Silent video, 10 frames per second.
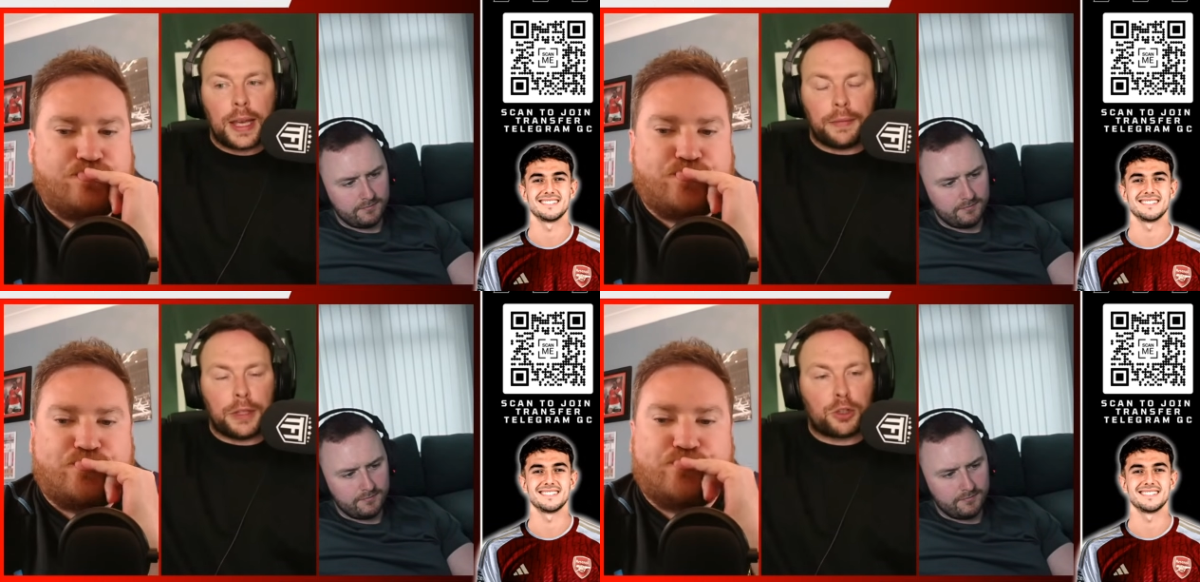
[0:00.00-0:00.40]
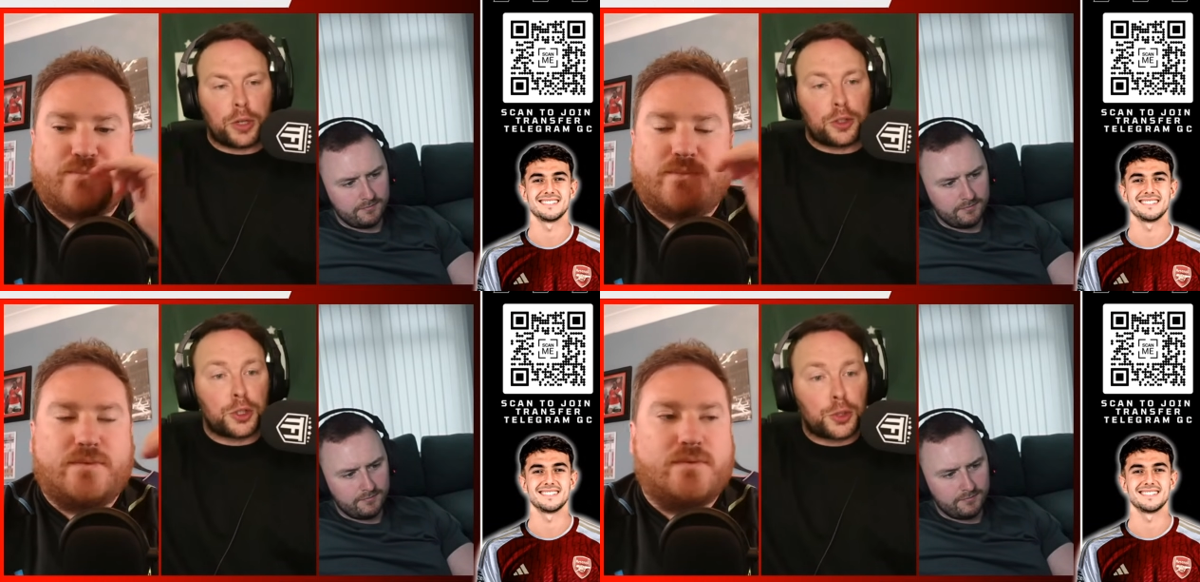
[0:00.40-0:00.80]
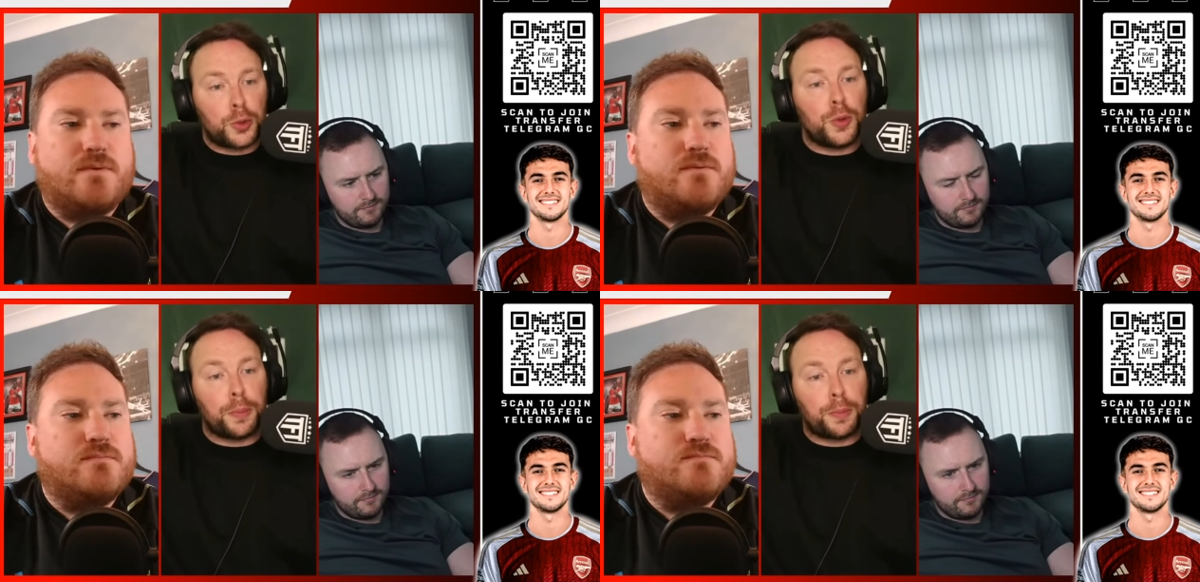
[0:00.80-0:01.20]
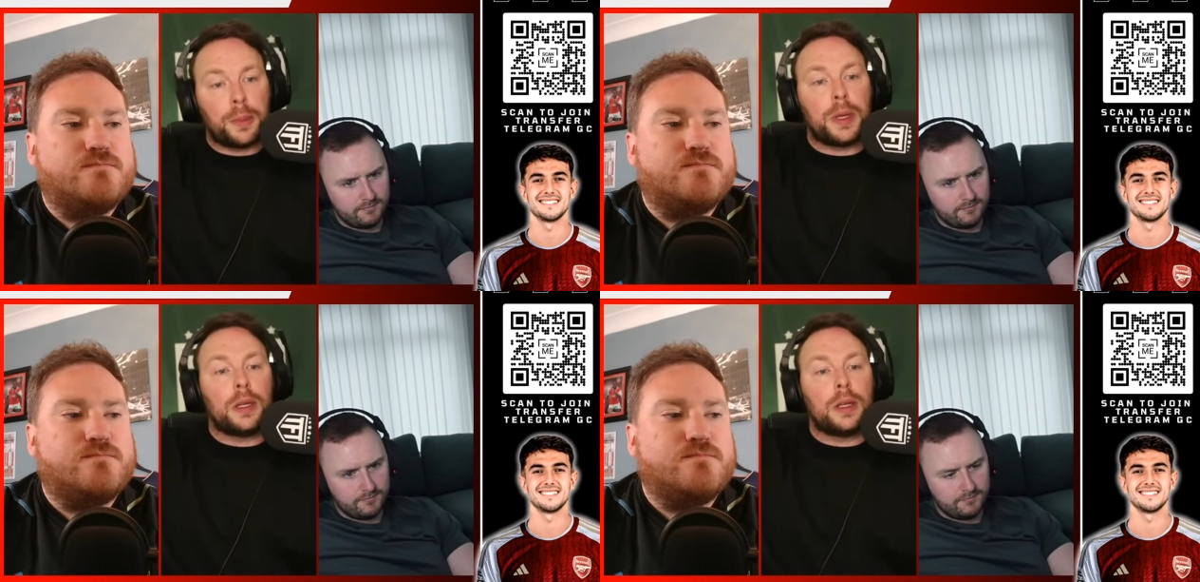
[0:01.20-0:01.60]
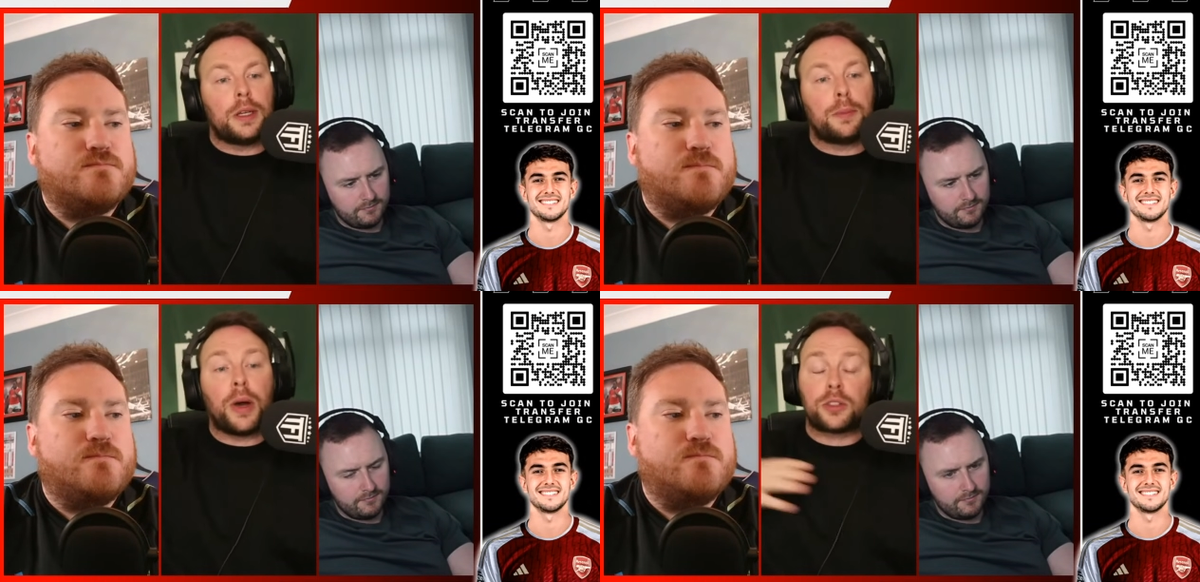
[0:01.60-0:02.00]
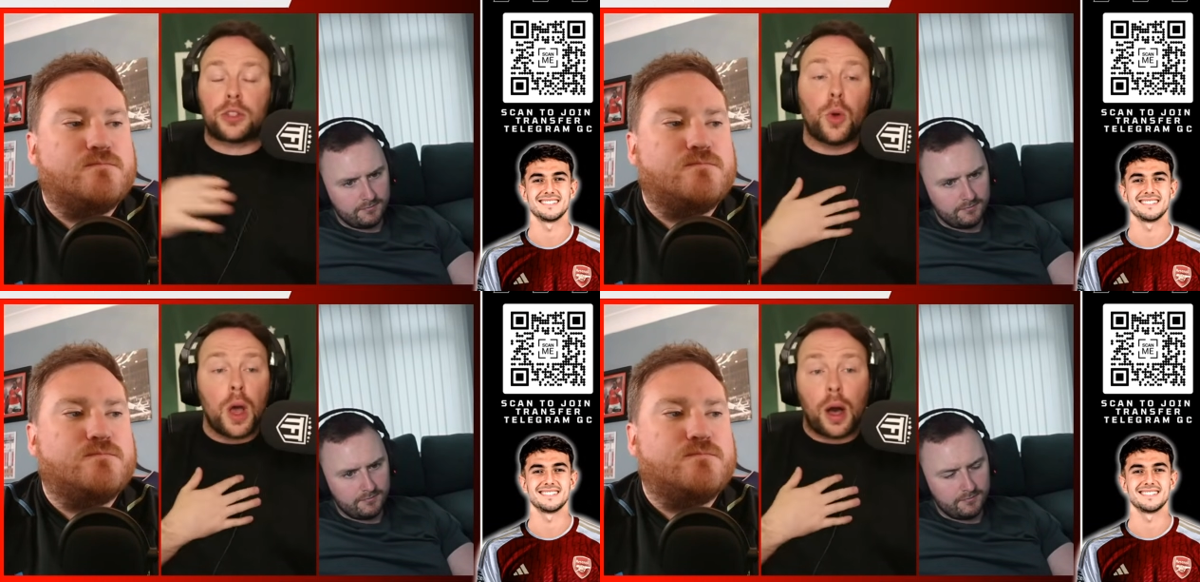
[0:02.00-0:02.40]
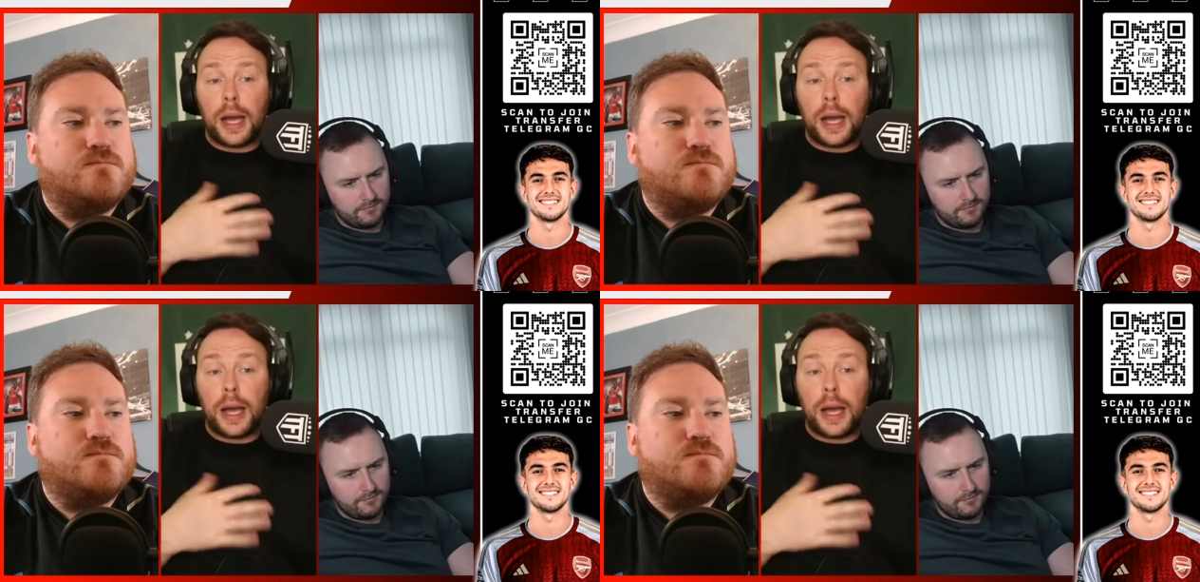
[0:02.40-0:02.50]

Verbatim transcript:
Speaker 1: have they tried to sue the Premier League. So I